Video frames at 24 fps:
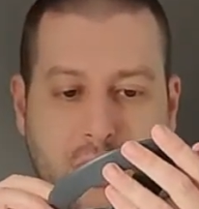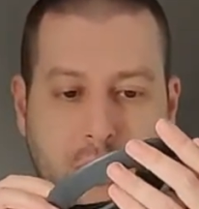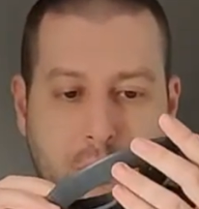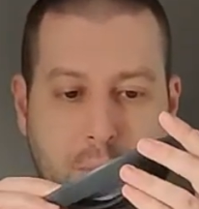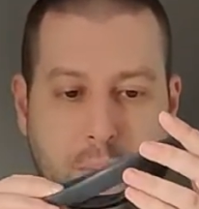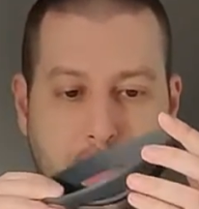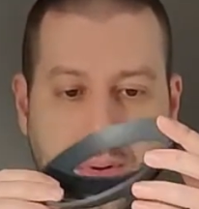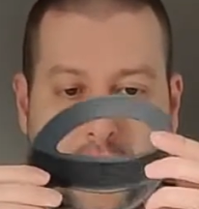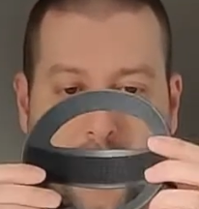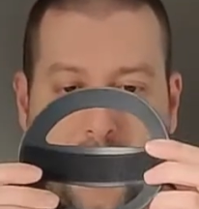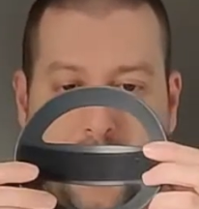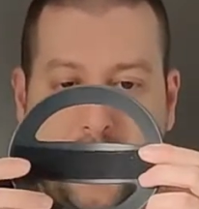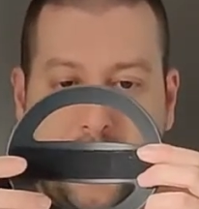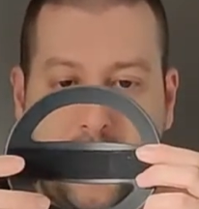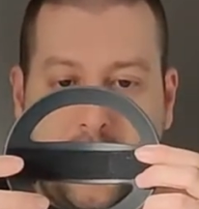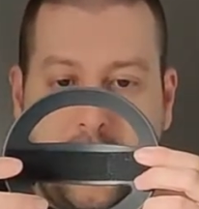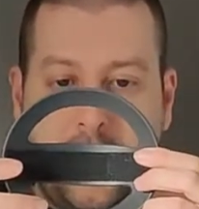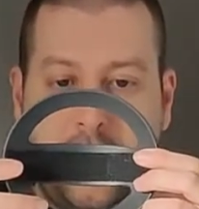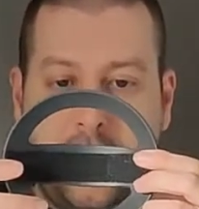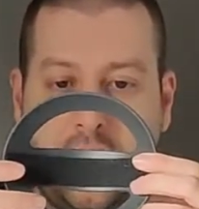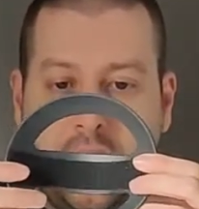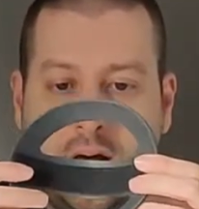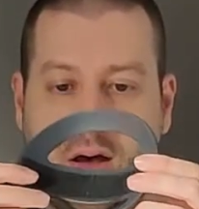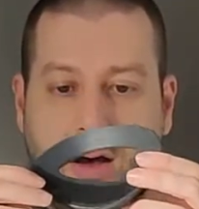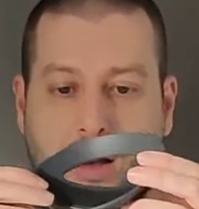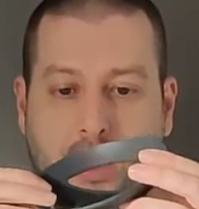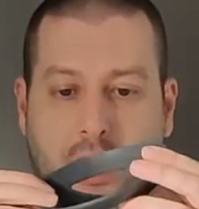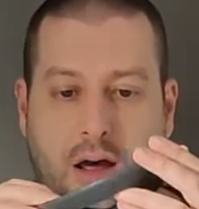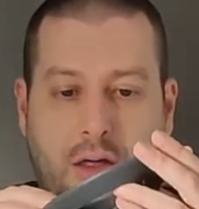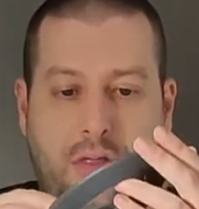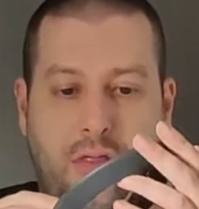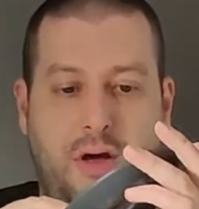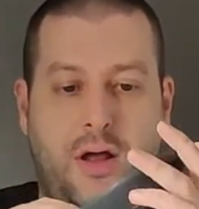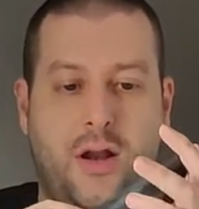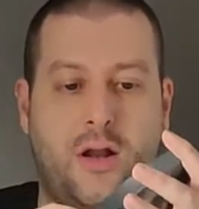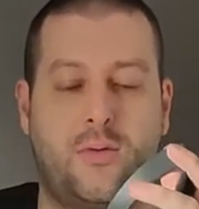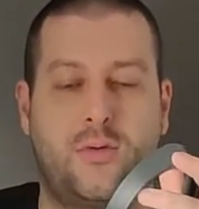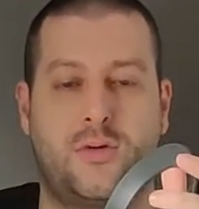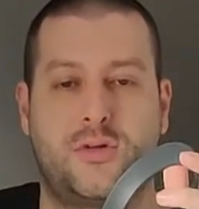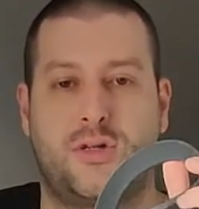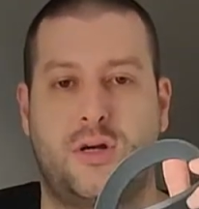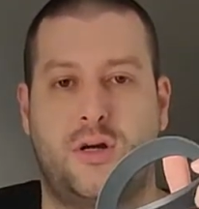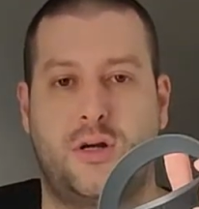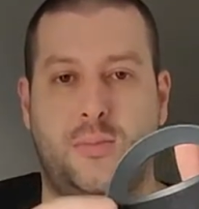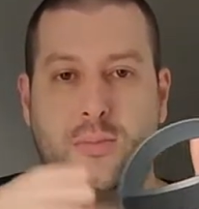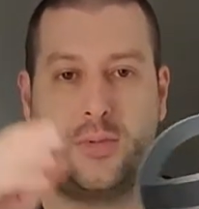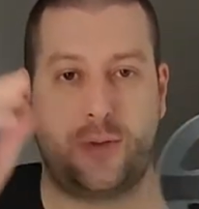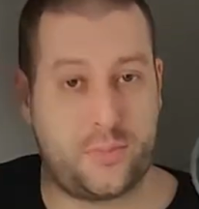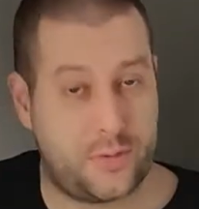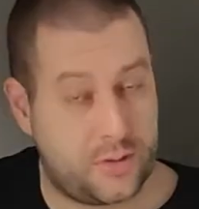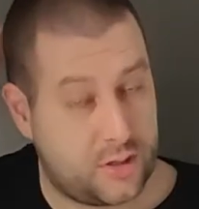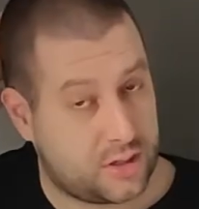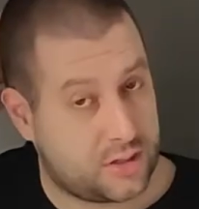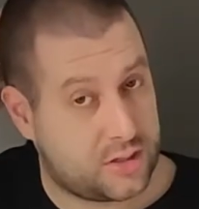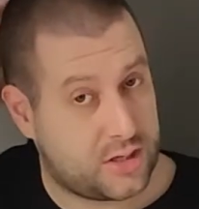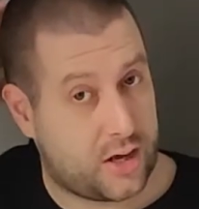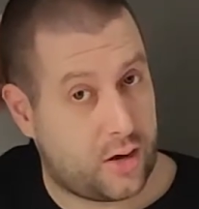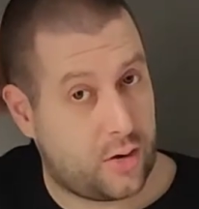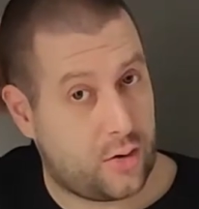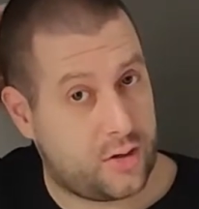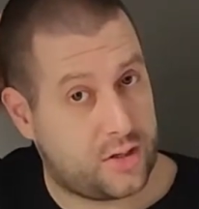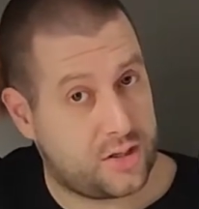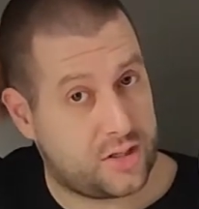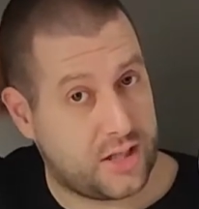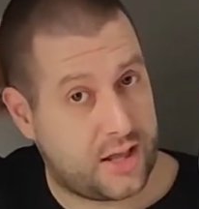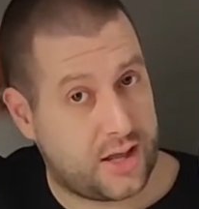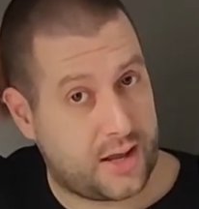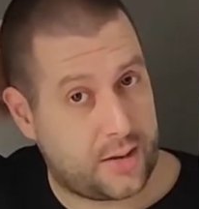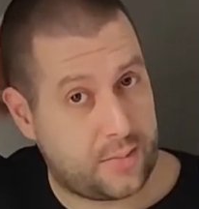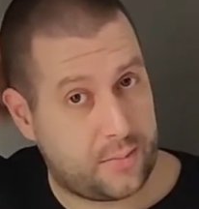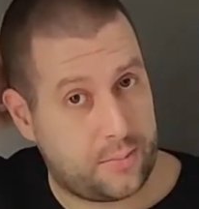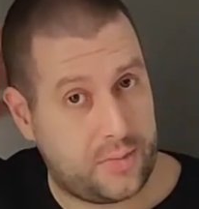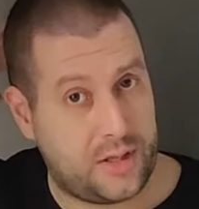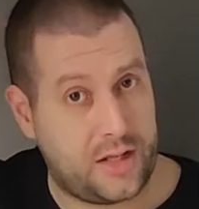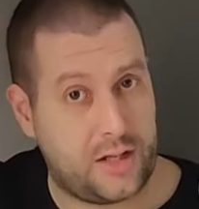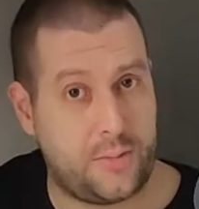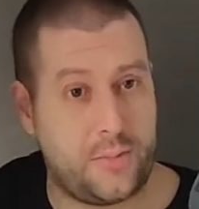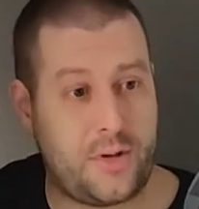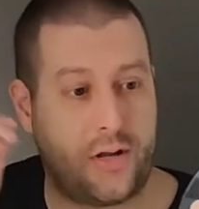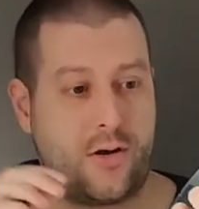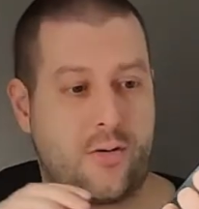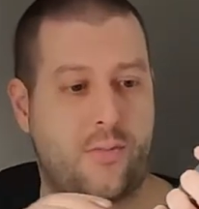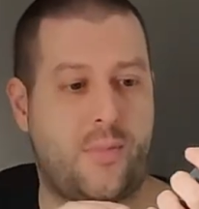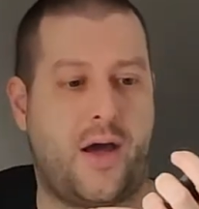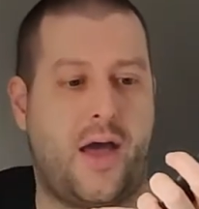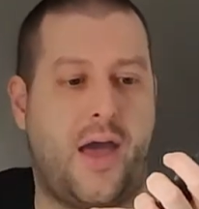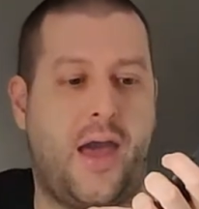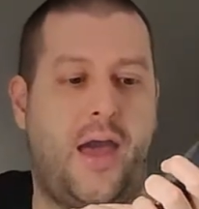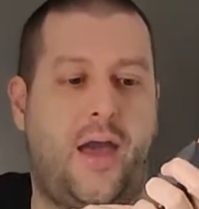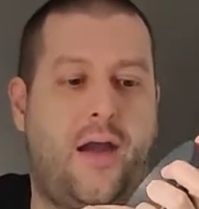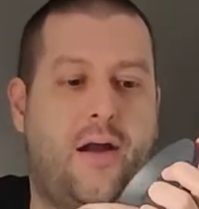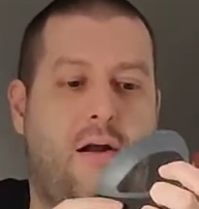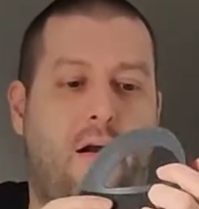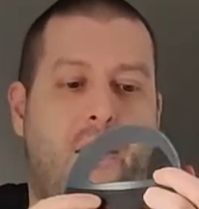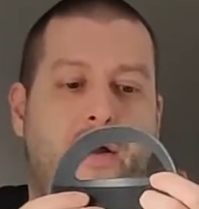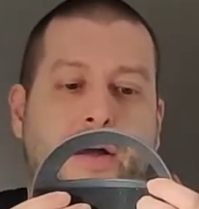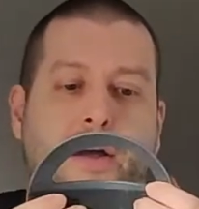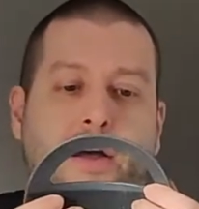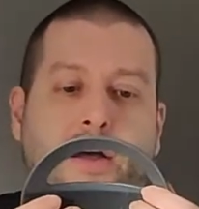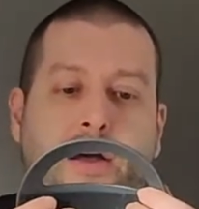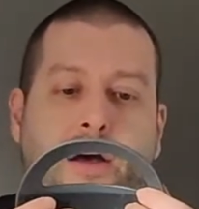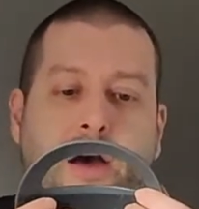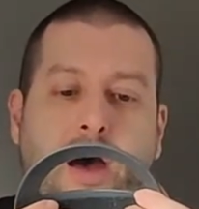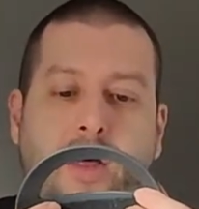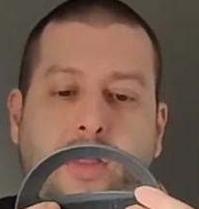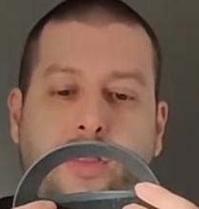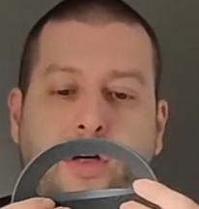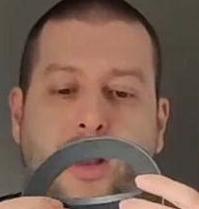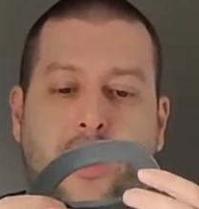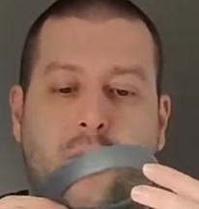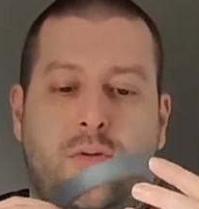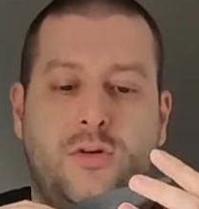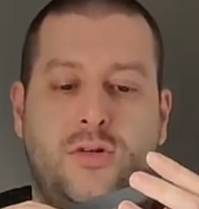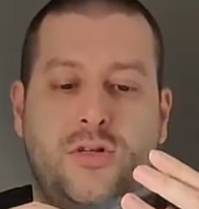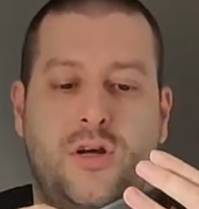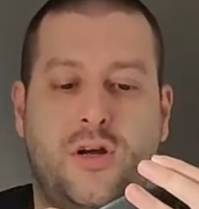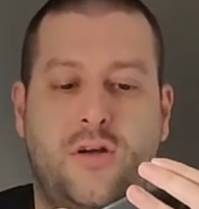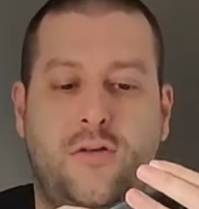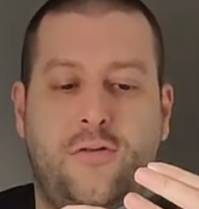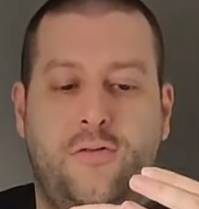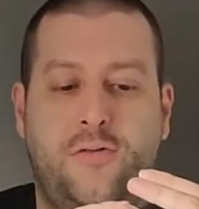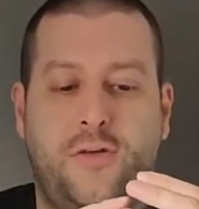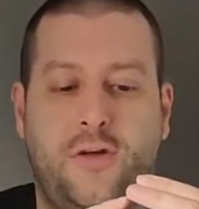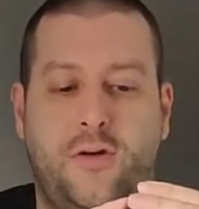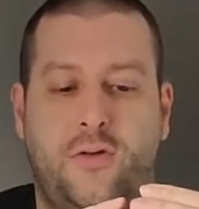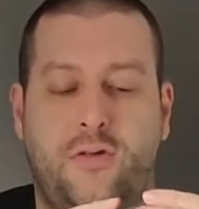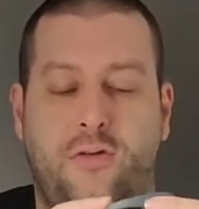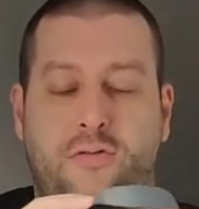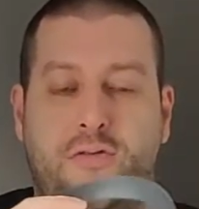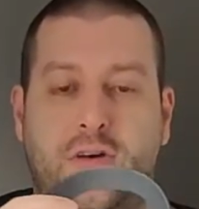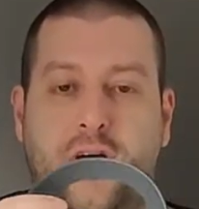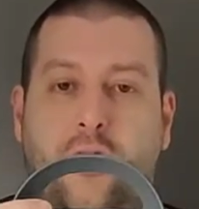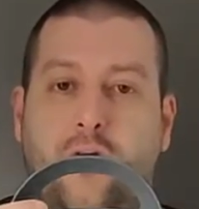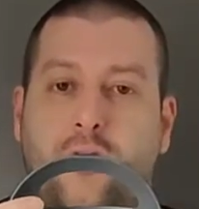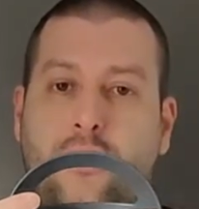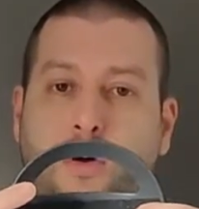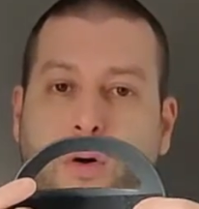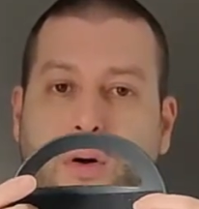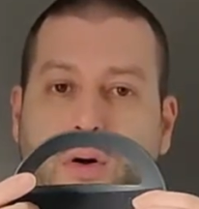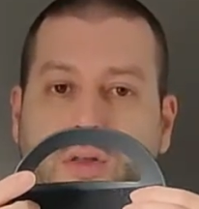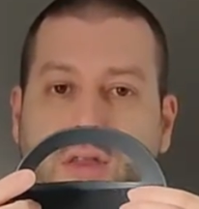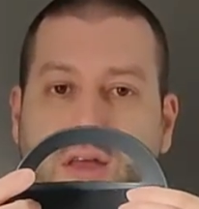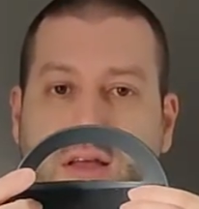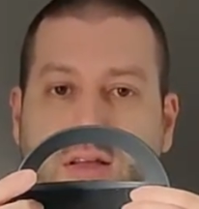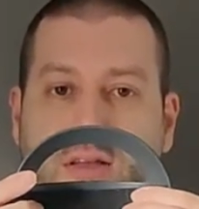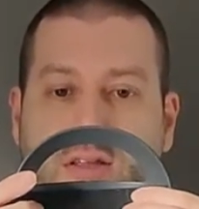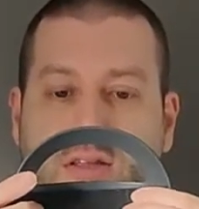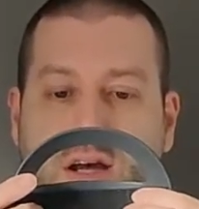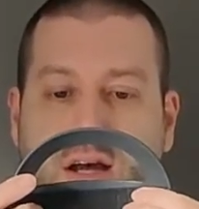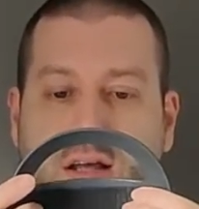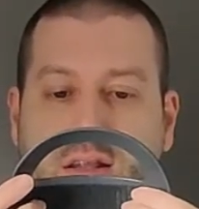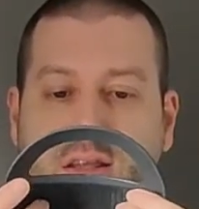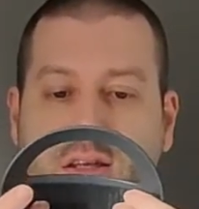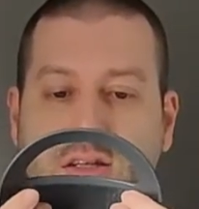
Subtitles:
but I thought it was going to be, because I always like millimeter my hair, I thought I was going to feel the Velcro on the inside.